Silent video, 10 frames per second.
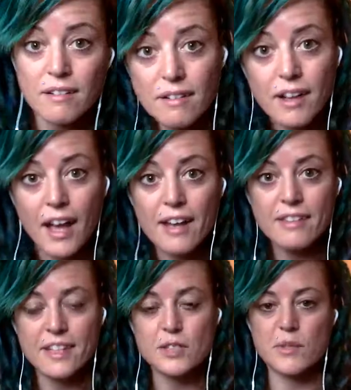Okay?
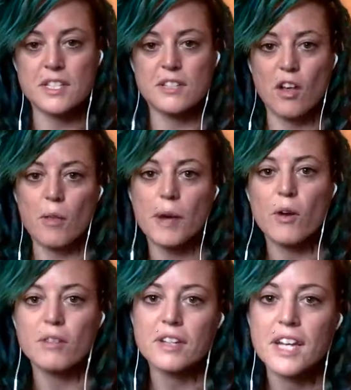That's what this is all
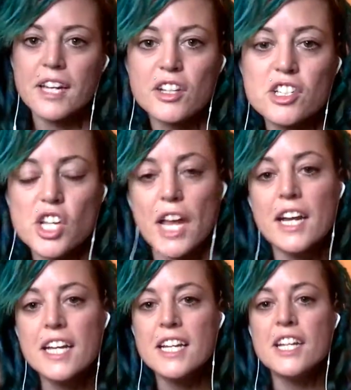about, getting good shit.
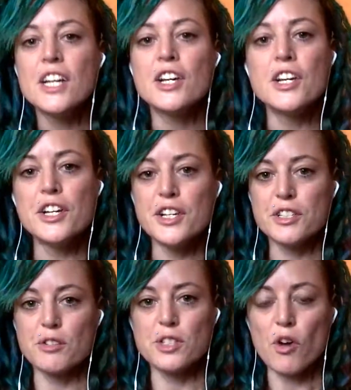
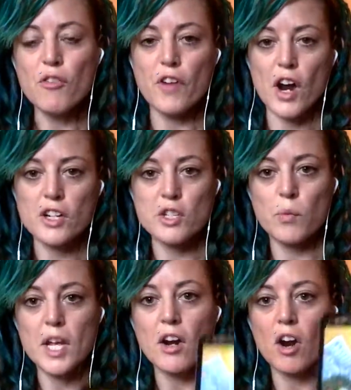So far,
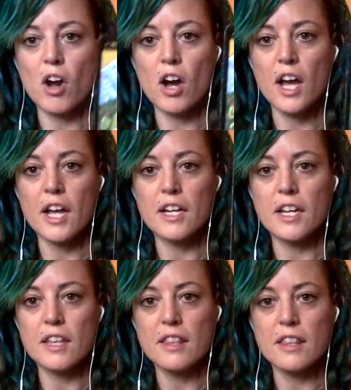we are on
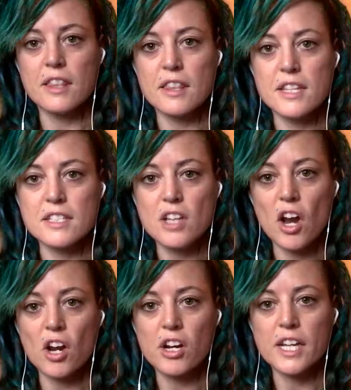this
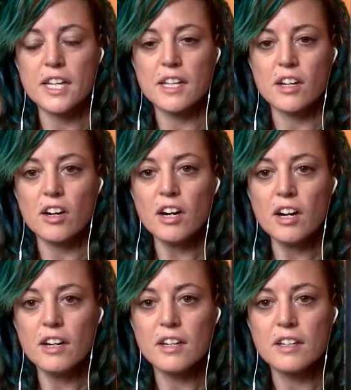card here,
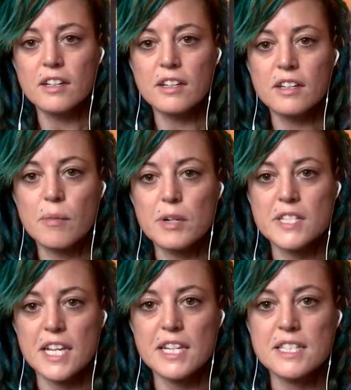number
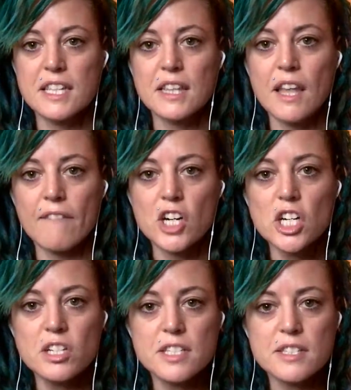6, the
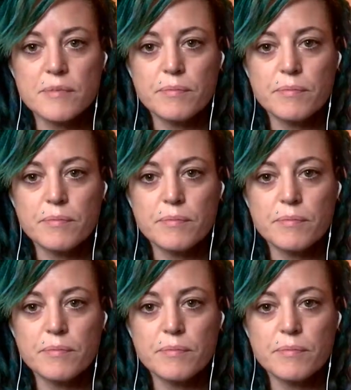Lovers.